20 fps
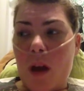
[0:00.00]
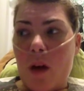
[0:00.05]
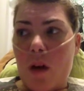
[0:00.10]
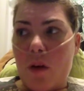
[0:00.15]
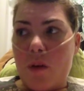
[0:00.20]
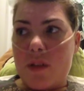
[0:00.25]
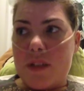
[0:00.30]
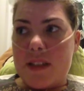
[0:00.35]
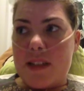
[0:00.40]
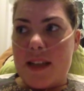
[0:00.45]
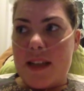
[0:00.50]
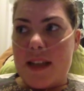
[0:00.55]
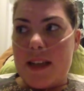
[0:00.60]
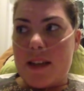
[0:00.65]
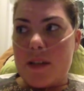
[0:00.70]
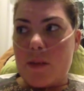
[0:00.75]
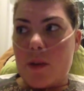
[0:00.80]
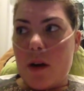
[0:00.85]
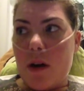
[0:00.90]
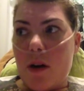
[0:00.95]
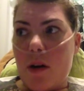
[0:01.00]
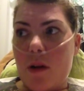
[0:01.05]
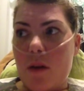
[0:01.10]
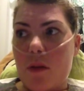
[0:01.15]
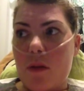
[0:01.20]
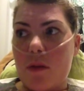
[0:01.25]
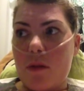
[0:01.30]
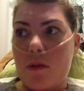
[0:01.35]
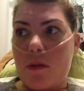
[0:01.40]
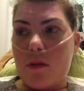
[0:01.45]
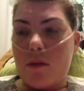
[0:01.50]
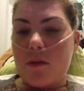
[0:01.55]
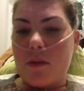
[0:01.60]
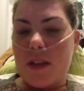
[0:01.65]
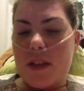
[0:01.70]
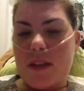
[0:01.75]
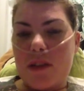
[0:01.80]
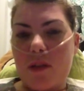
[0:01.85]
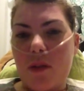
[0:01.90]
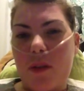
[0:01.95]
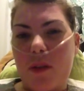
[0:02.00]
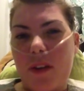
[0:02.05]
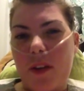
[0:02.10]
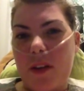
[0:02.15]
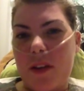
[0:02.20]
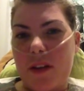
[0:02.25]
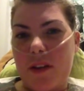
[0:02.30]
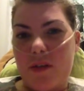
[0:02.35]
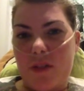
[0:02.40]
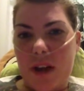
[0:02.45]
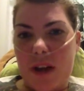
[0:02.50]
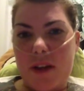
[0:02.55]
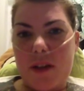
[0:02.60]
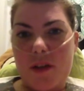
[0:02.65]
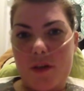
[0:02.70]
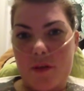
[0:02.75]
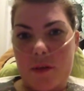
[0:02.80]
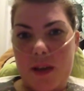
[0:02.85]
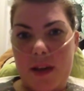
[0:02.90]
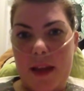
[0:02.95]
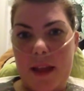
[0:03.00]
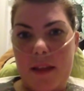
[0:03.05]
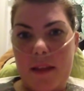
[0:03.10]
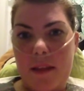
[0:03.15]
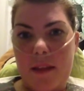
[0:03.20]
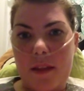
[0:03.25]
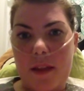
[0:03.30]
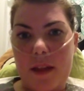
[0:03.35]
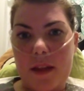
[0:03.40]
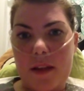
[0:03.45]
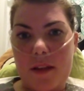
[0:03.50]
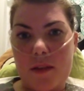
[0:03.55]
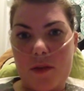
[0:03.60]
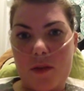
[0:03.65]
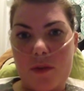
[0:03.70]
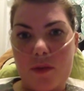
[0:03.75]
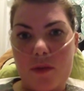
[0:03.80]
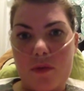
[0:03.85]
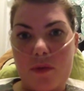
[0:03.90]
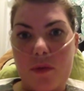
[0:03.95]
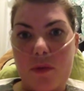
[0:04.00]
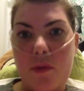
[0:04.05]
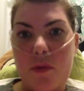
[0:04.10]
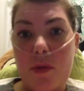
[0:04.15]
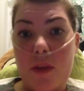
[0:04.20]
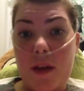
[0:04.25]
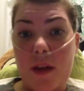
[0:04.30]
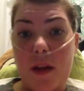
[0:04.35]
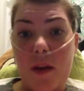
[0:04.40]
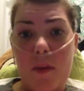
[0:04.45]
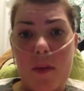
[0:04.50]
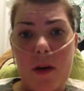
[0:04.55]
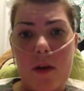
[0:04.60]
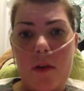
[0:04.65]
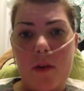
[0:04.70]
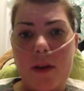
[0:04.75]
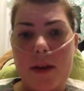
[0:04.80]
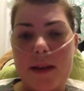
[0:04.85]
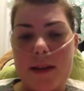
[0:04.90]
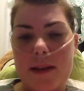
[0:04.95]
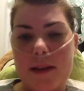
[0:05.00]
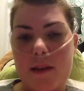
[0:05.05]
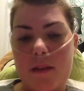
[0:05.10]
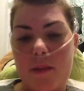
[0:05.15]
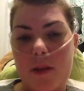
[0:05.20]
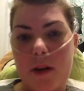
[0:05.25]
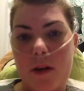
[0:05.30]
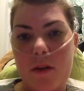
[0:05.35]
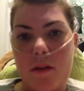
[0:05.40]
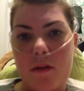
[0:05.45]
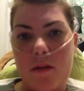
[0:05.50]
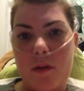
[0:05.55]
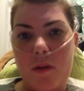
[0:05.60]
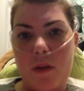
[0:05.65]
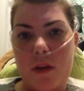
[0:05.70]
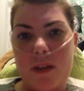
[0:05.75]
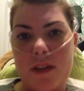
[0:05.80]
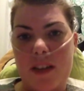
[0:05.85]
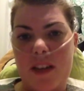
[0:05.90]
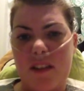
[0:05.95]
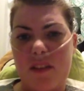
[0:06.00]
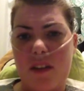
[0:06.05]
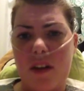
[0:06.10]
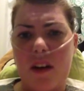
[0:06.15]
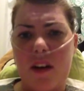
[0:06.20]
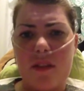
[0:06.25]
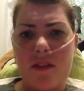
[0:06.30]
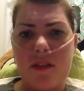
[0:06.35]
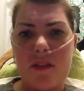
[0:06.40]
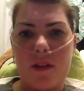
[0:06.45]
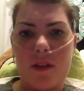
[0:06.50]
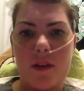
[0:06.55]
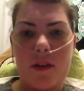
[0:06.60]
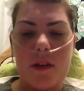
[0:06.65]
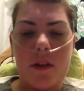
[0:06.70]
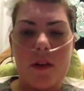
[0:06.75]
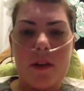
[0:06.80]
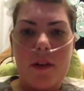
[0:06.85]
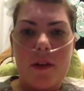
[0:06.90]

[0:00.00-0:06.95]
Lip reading: obviously as well, that's not the only factor really that they sort of think about. It's about quality of life, and